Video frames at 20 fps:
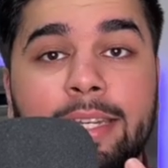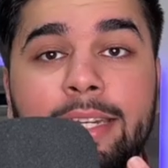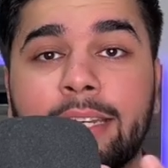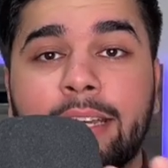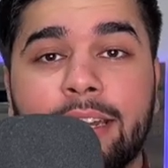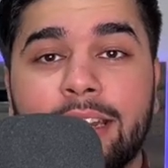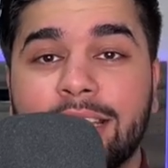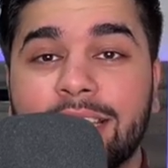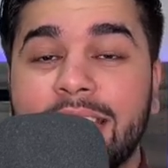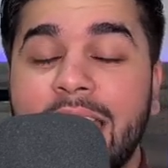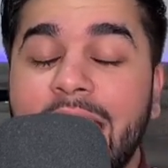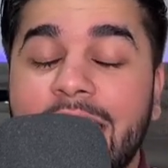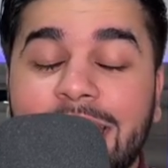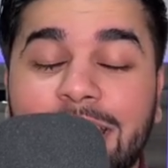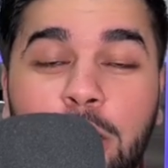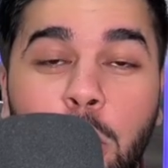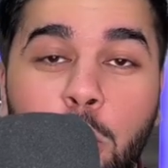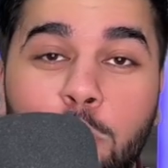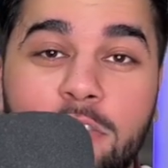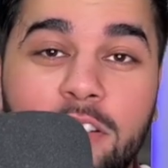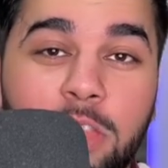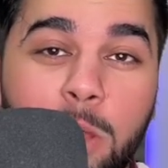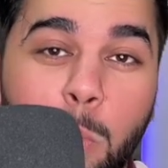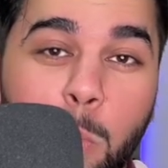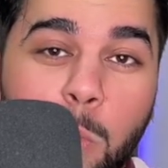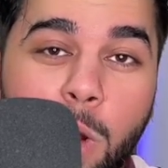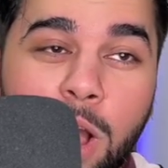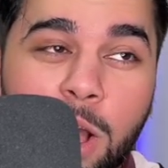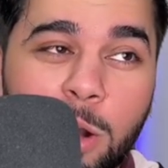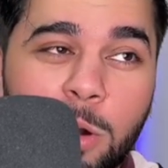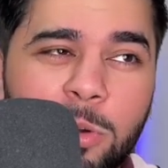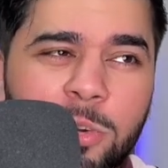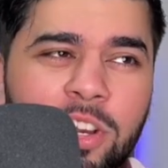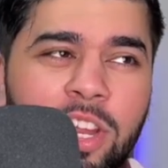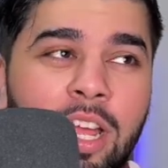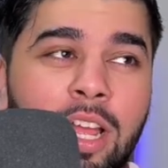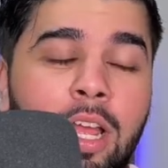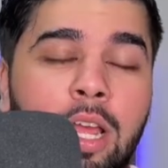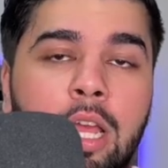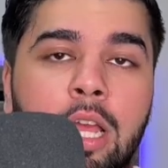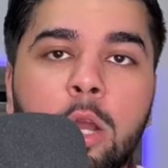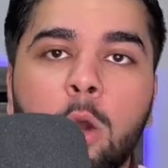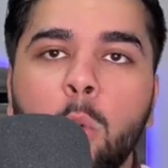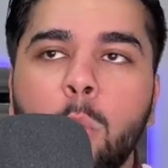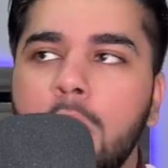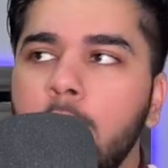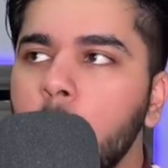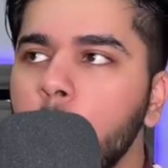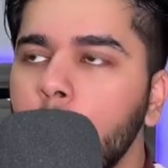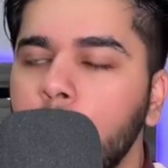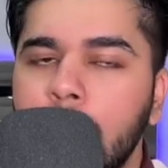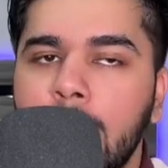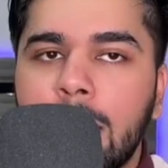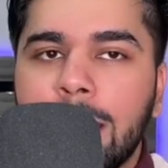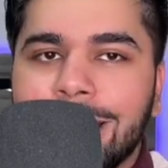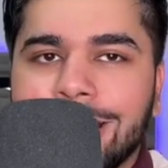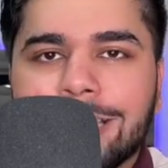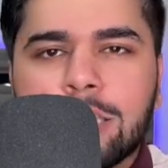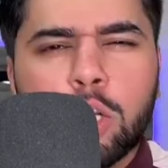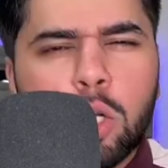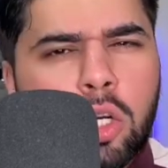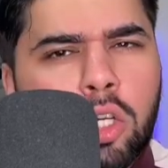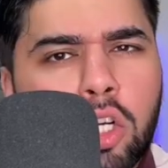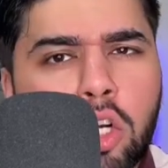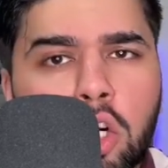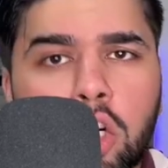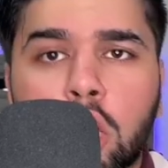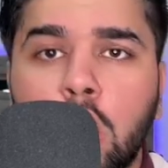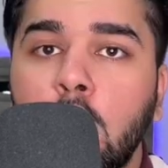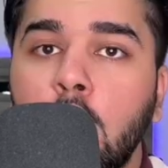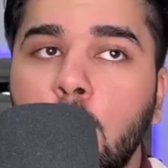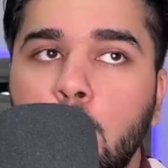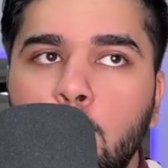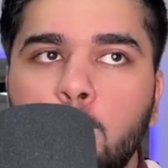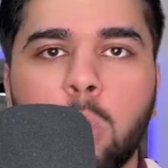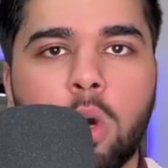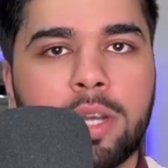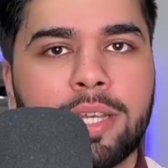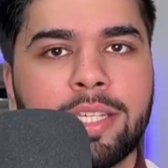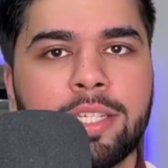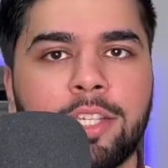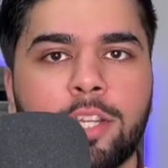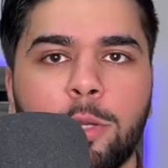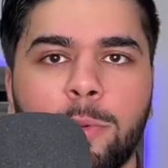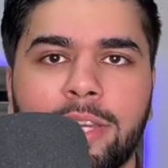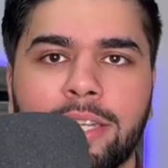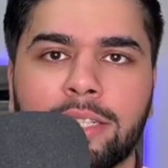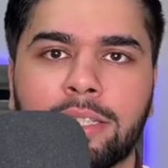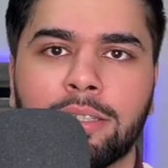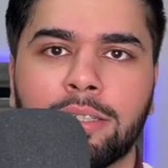gonna take over the world. Well, he's not got a clue what he's doing.